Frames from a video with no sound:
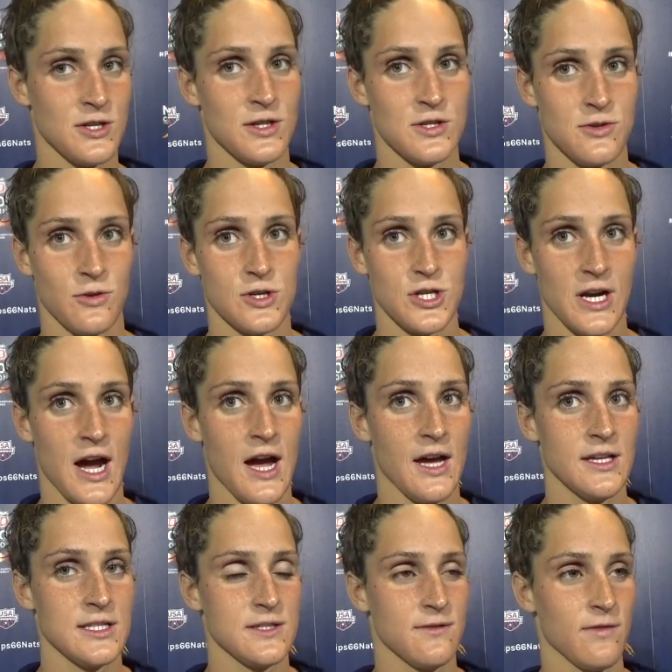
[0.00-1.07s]
of the Georgia
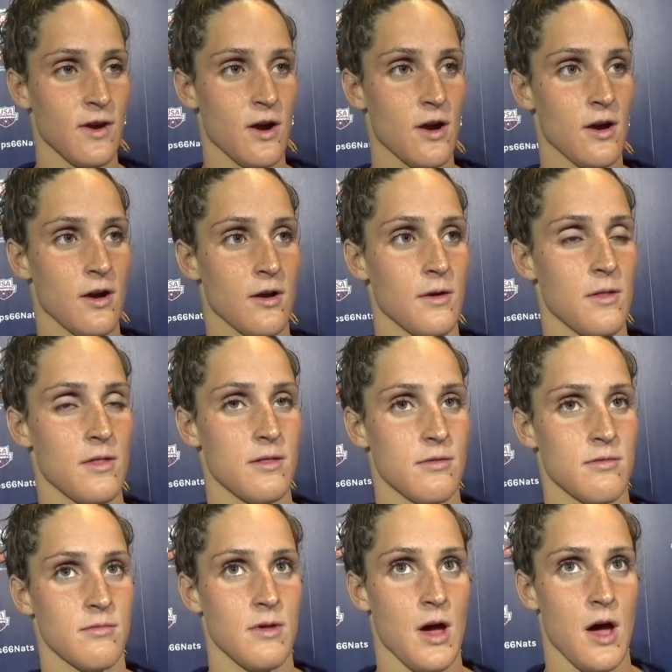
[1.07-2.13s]
guys for
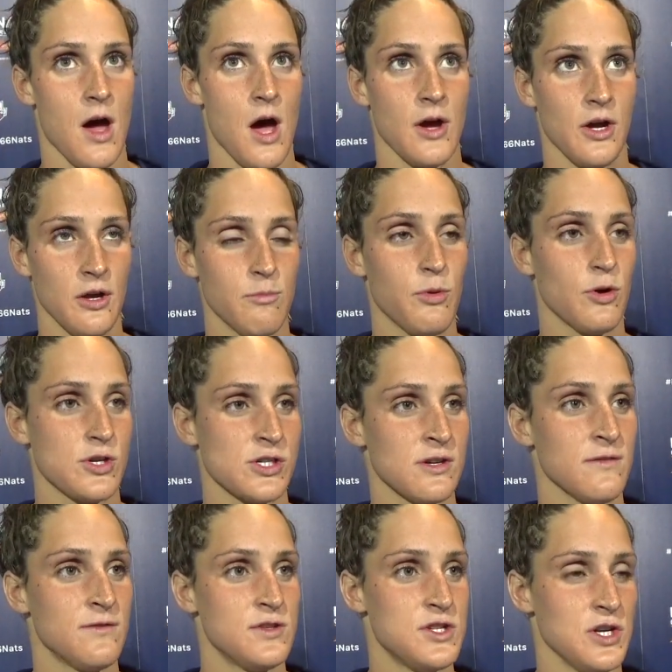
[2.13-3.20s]
a good
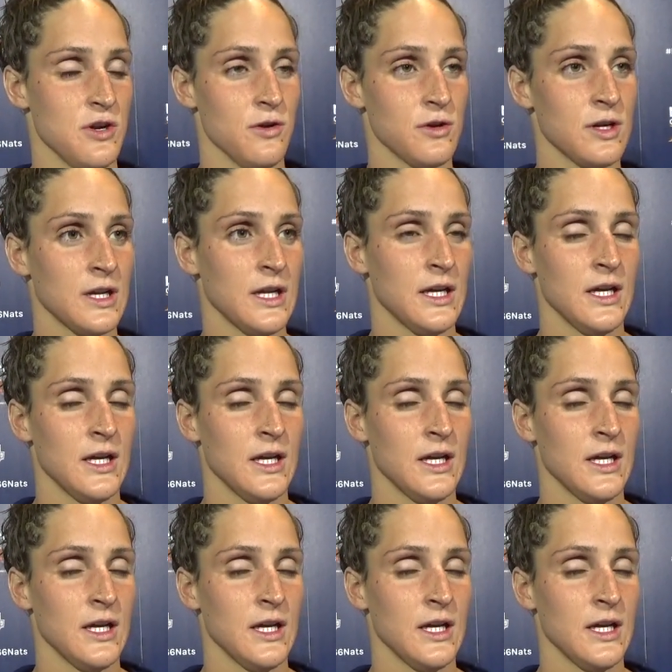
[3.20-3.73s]
portion of June,